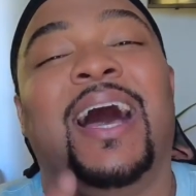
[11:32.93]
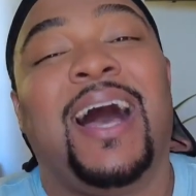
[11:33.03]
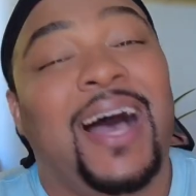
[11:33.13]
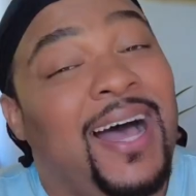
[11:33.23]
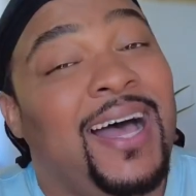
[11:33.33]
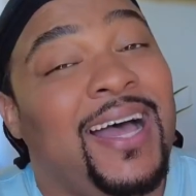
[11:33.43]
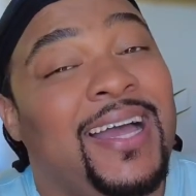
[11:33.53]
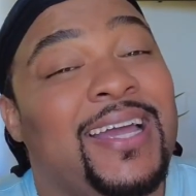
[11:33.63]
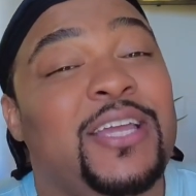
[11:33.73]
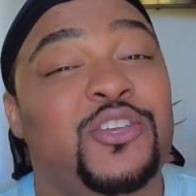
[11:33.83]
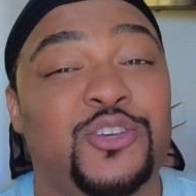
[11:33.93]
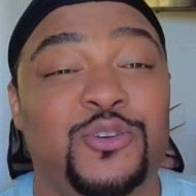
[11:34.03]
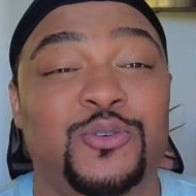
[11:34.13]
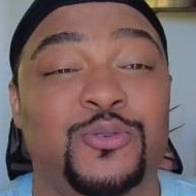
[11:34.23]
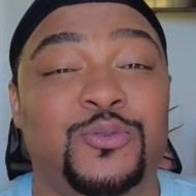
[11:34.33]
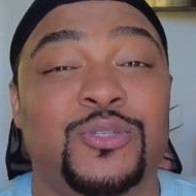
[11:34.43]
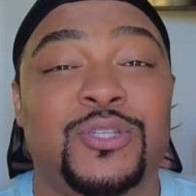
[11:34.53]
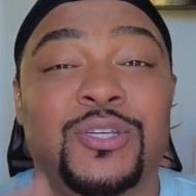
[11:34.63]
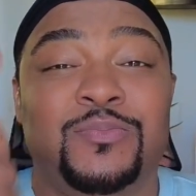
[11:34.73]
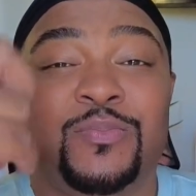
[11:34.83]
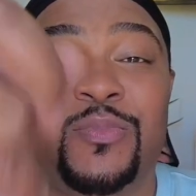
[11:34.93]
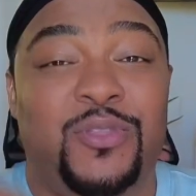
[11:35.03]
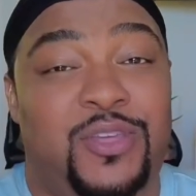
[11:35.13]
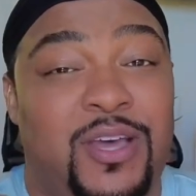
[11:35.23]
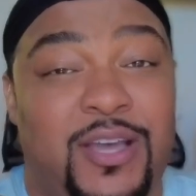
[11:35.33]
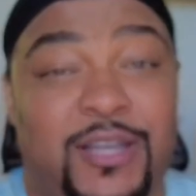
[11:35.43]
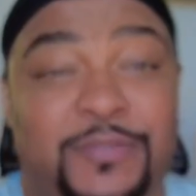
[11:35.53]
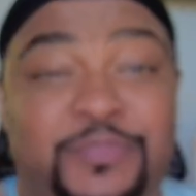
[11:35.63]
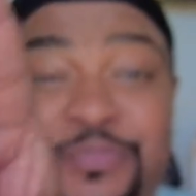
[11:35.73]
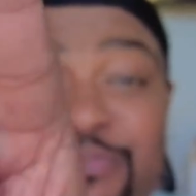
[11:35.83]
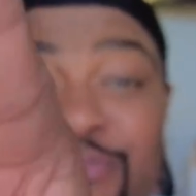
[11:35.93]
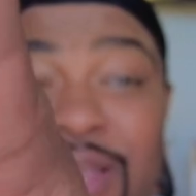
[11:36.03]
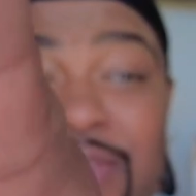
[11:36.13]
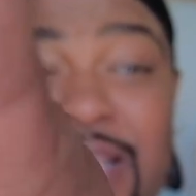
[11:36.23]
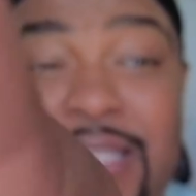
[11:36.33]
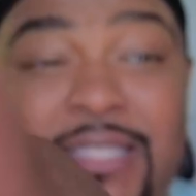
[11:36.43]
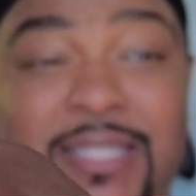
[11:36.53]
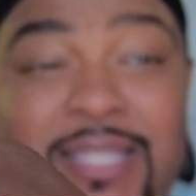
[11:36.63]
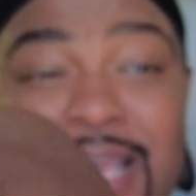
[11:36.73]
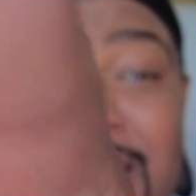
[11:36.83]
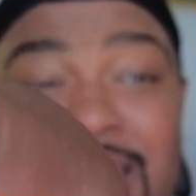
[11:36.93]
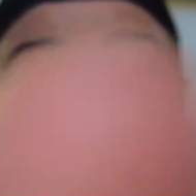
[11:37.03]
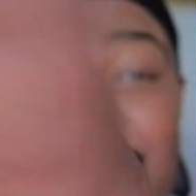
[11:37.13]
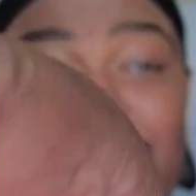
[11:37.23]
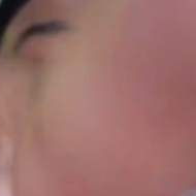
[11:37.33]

I used this thing here.